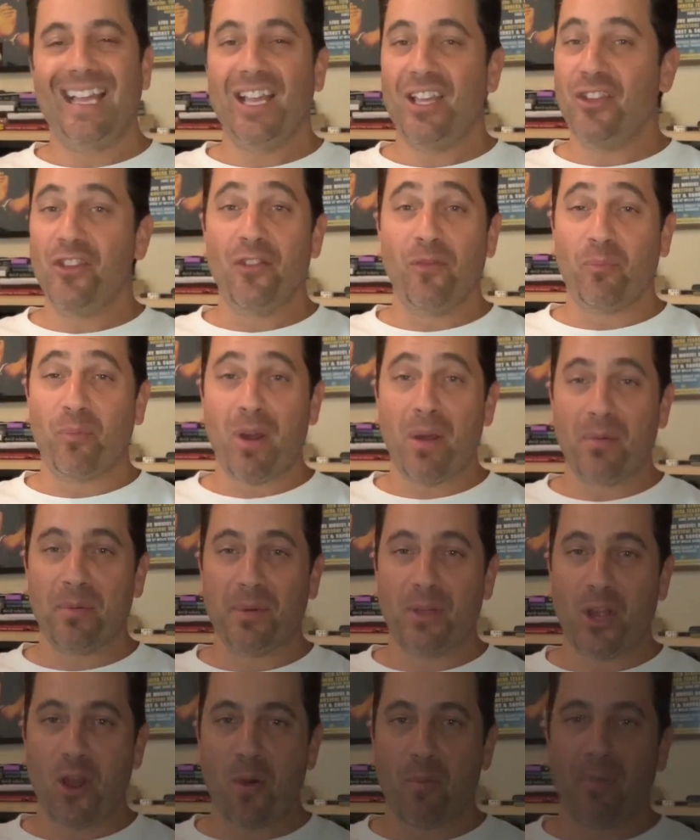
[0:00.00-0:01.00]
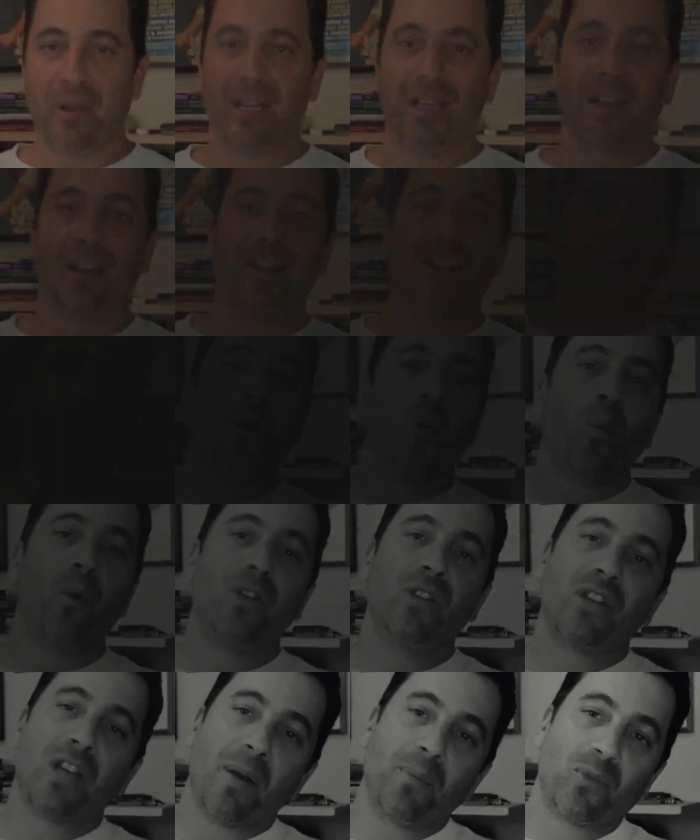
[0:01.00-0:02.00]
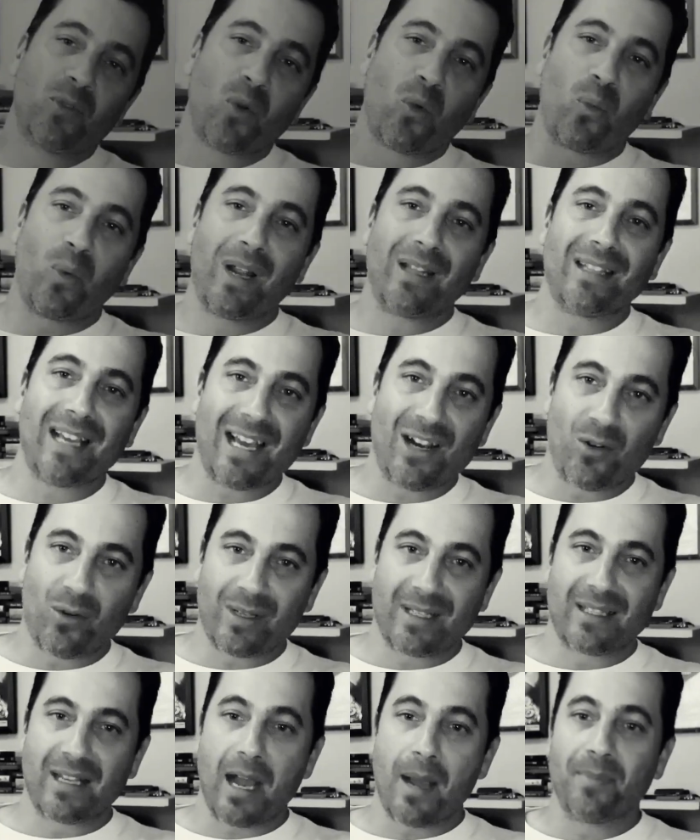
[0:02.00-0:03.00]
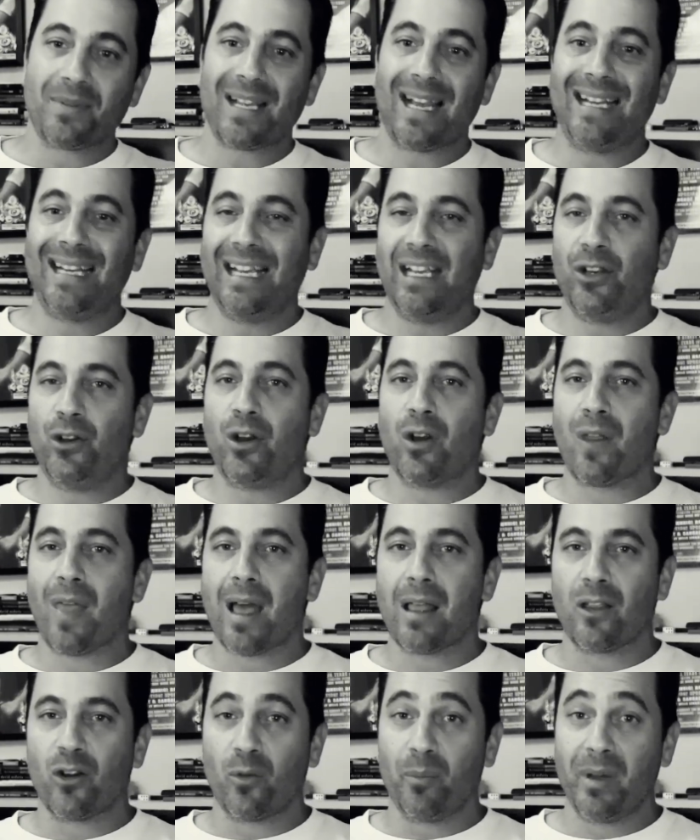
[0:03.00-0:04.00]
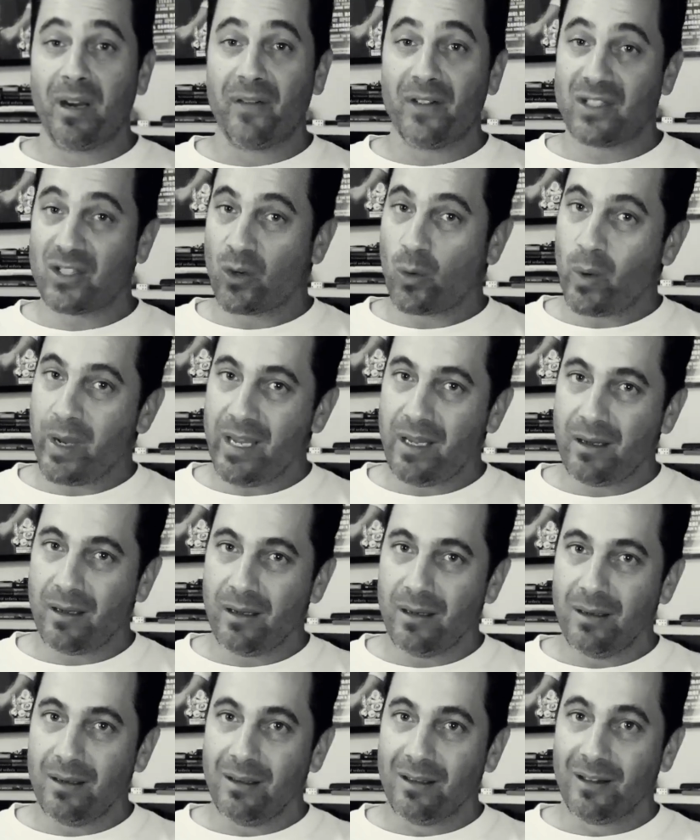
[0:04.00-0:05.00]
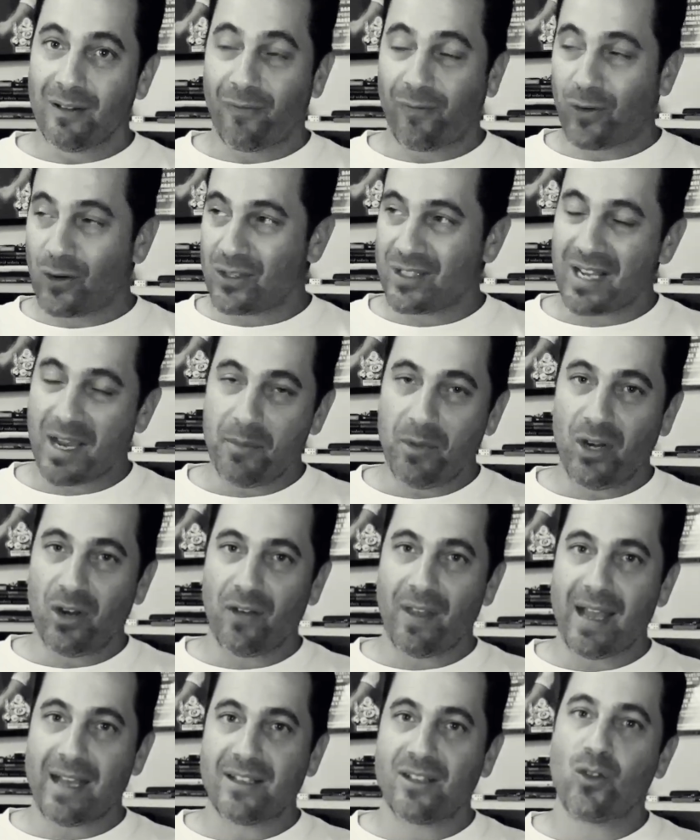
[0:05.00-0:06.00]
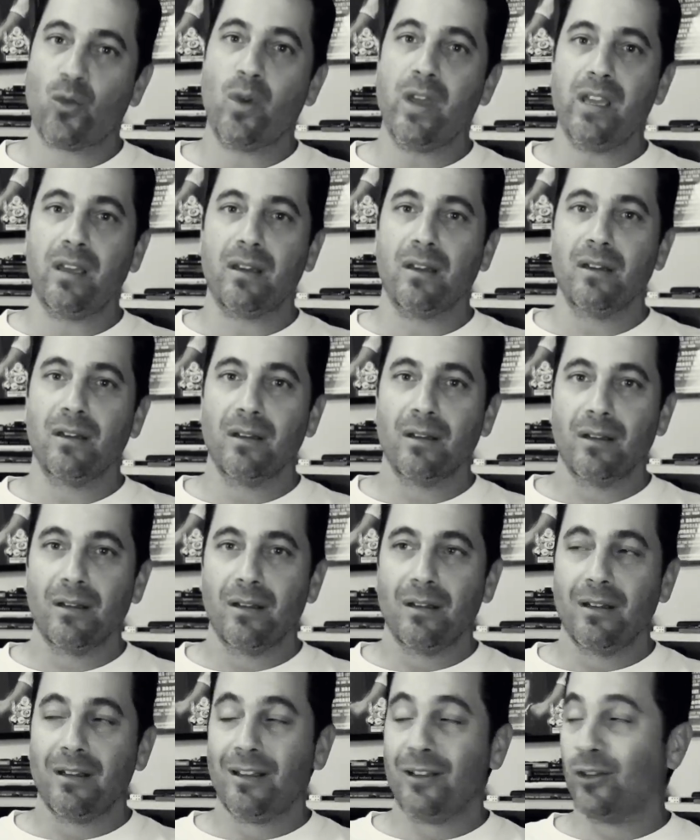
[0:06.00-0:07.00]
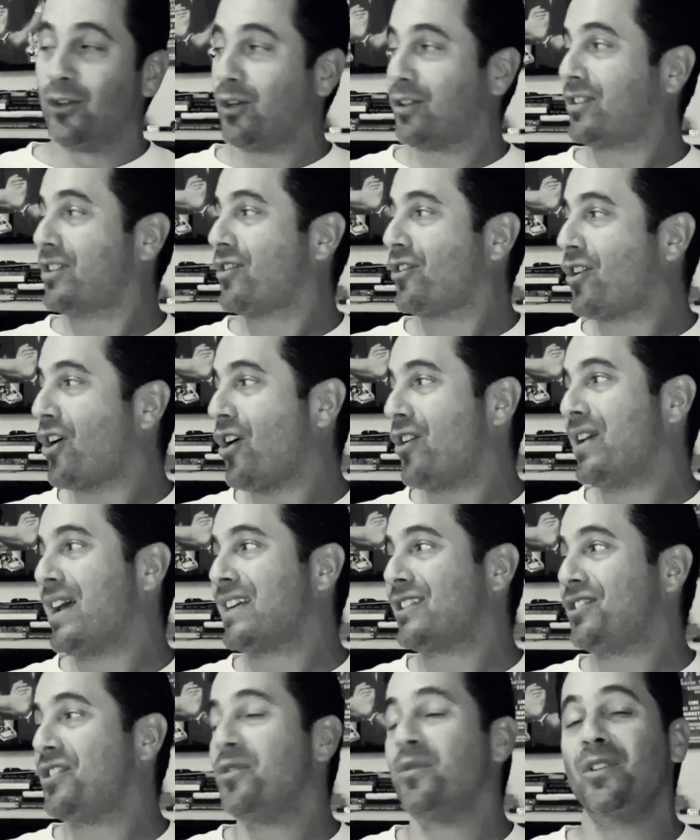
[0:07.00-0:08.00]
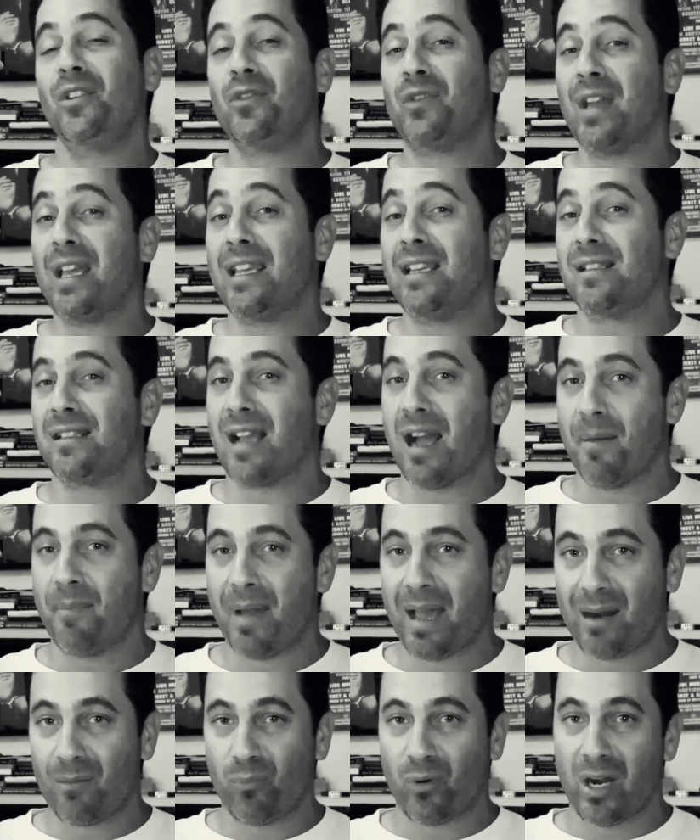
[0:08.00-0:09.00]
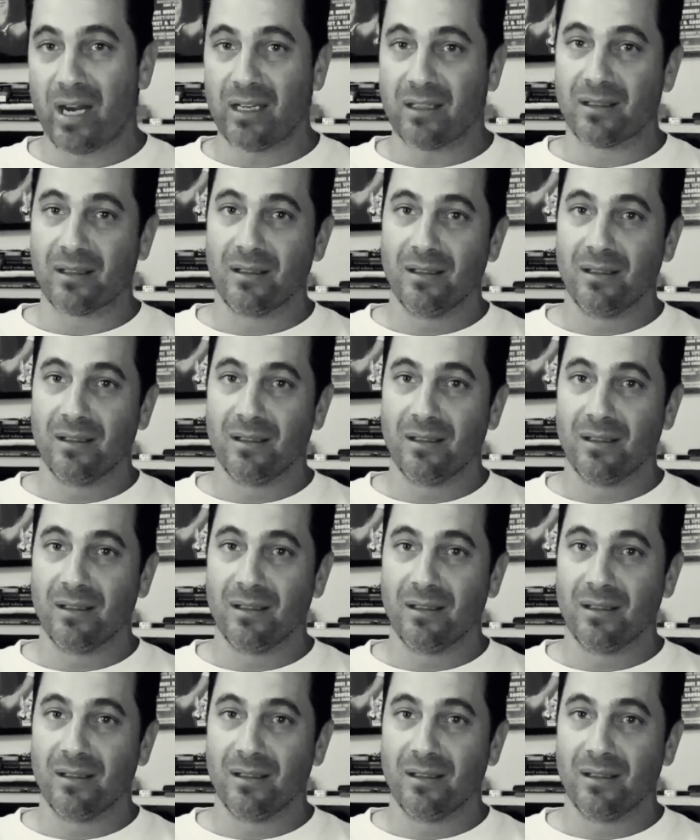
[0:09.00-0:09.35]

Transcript: You've probably all been here. When you come to a red light or a stop sign and you hear that little bit of a squeak, the first time you hear that squeak, you look to the car next to you and you think he's got bad brakes.